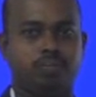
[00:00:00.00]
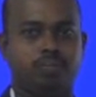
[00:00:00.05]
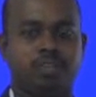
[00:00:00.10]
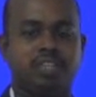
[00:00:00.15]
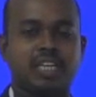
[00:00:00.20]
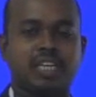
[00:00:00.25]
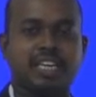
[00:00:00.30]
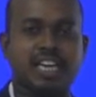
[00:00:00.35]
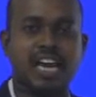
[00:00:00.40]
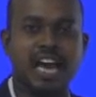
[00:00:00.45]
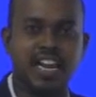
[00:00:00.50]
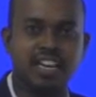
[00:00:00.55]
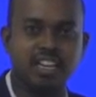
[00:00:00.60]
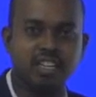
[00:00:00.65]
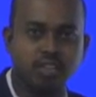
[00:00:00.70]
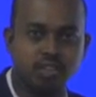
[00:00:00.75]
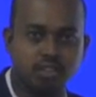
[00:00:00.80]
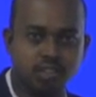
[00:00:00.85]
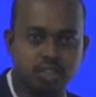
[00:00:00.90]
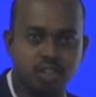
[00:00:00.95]
The carrier
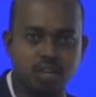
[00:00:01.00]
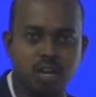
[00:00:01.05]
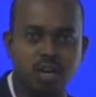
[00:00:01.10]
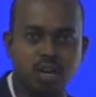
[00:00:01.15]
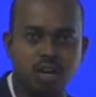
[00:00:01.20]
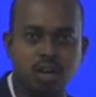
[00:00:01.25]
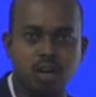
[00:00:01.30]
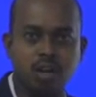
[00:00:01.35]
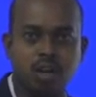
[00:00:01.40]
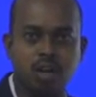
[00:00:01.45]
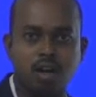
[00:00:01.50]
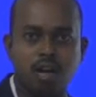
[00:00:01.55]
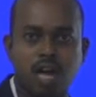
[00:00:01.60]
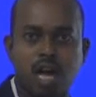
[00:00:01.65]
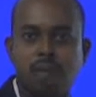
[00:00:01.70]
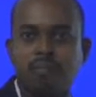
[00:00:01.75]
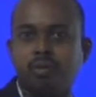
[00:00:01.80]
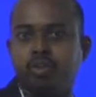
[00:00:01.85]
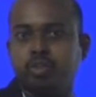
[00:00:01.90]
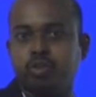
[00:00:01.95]
signal
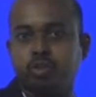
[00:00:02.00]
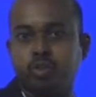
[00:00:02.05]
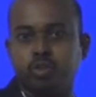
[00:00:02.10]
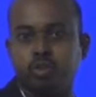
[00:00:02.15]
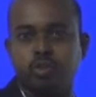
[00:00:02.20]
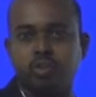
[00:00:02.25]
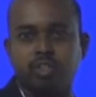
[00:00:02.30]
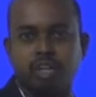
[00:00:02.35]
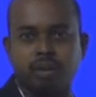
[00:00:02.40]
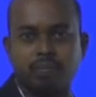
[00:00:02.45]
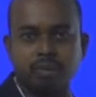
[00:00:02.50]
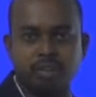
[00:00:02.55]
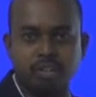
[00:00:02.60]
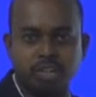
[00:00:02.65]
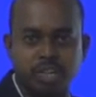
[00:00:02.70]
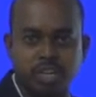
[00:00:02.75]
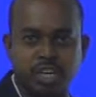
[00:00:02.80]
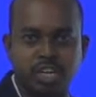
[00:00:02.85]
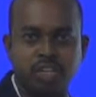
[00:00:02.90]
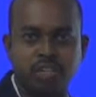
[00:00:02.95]
amplitude can be
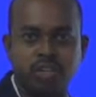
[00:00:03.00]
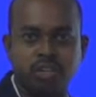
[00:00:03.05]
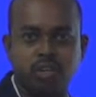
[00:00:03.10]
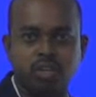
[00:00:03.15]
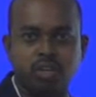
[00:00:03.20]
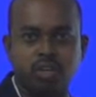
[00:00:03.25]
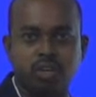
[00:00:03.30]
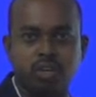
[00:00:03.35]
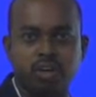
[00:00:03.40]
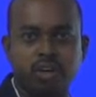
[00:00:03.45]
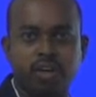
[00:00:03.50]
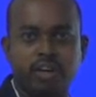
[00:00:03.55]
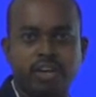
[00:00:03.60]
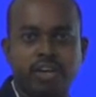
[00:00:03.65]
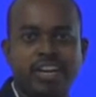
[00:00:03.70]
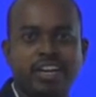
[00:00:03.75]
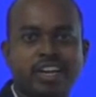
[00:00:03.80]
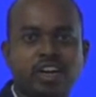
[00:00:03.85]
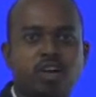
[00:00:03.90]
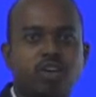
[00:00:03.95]
changed in
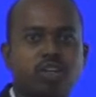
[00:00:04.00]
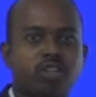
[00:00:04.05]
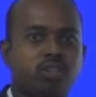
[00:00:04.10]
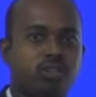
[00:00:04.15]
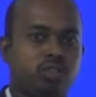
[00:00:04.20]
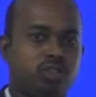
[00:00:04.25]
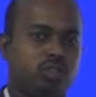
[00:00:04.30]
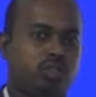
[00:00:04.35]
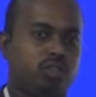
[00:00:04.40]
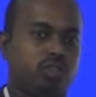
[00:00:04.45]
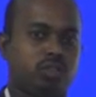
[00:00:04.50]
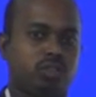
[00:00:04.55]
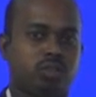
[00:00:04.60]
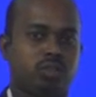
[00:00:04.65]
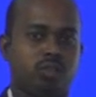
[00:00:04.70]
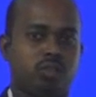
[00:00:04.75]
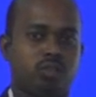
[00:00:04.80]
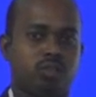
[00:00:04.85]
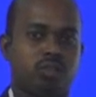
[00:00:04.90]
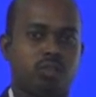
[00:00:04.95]
accordance
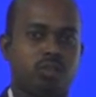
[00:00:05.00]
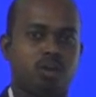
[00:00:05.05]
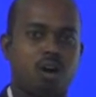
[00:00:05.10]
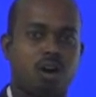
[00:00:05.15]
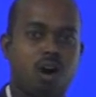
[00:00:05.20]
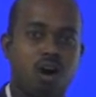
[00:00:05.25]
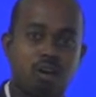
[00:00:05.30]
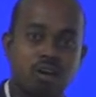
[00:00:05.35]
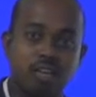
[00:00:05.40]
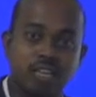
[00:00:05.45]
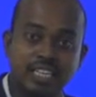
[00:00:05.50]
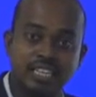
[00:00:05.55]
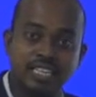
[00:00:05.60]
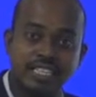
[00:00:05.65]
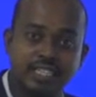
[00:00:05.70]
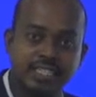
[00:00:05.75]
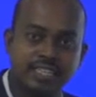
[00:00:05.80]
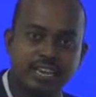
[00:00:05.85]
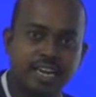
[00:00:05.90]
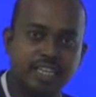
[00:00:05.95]
or
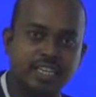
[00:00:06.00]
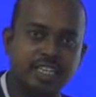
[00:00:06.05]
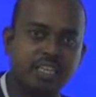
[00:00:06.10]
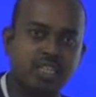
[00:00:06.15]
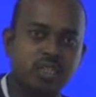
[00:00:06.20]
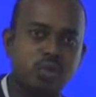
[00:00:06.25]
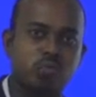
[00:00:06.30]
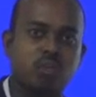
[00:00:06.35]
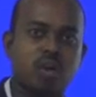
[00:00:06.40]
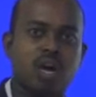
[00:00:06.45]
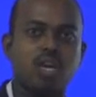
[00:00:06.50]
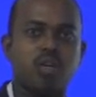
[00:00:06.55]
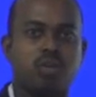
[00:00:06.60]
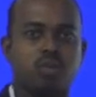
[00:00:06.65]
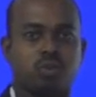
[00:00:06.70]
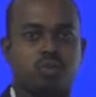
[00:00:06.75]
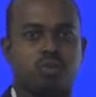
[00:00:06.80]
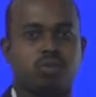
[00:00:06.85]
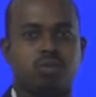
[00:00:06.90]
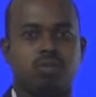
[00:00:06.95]
instantaneous
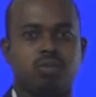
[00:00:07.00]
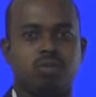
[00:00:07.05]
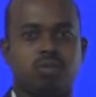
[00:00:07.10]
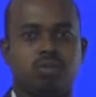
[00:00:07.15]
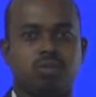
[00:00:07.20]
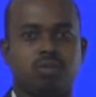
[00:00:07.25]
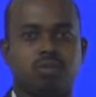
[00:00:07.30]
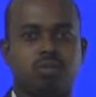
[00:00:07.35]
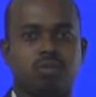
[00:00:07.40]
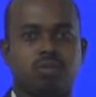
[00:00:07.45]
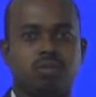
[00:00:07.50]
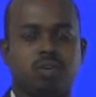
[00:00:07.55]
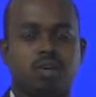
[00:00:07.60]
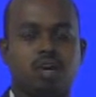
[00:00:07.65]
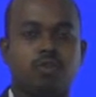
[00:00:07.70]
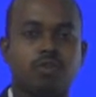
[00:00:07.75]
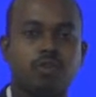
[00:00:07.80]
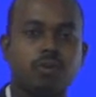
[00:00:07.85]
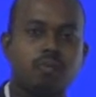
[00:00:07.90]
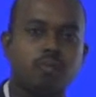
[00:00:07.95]
values
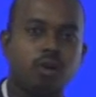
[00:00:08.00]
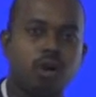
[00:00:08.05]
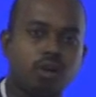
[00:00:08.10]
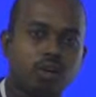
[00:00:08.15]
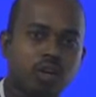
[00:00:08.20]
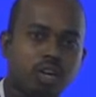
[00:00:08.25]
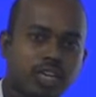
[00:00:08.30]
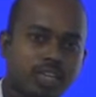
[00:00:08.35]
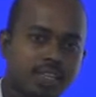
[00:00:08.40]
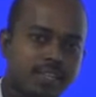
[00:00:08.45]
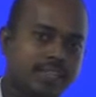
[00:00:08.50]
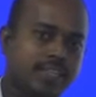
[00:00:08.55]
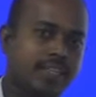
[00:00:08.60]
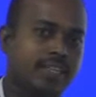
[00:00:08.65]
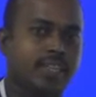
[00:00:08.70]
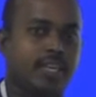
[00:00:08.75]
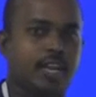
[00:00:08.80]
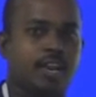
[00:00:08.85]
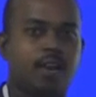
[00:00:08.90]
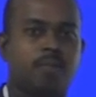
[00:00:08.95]
of a modulating
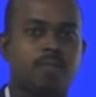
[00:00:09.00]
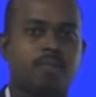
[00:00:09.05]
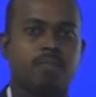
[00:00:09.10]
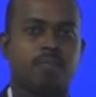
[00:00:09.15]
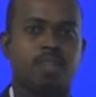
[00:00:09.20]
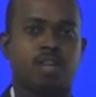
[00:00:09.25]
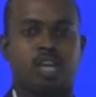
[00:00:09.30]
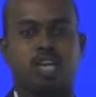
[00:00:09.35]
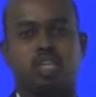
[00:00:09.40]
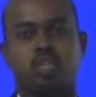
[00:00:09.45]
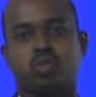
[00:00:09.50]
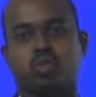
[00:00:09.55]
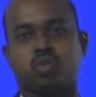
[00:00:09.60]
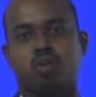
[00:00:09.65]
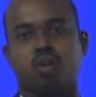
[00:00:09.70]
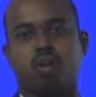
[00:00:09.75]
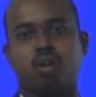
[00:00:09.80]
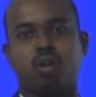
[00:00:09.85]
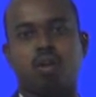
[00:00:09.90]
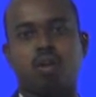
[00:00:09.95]
signal is
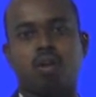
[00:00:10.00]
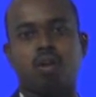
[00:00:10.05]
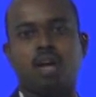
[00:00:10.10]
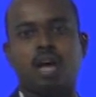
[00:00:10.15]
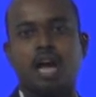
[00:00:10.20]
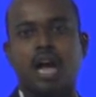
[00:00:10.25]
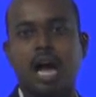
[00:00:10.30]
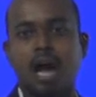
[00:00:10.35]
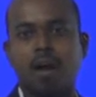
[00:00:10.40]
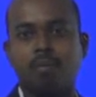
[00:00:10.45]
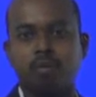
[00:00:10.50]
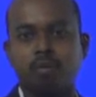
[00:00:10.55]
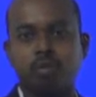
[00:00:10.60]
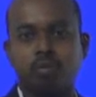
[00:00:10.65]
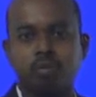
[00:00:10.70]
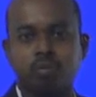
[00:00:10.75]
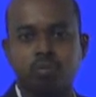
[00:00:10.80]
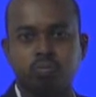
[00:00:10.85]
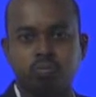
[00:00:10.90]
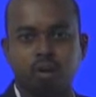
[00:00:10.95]
called
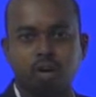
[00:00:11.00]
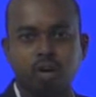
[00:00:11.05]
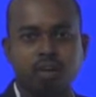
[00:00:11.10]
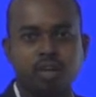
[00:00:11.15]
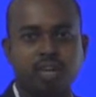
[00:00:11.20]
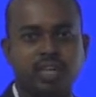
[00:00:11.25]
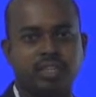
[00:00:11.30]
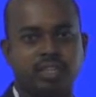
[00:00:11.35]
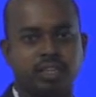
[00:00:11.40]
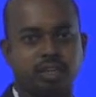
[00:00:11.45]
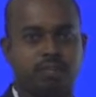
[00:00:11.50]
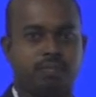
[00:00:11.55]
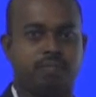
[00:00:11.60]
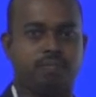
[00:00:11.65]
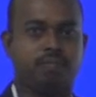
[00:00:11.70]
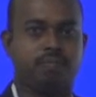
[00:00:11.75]
amplitude modulation.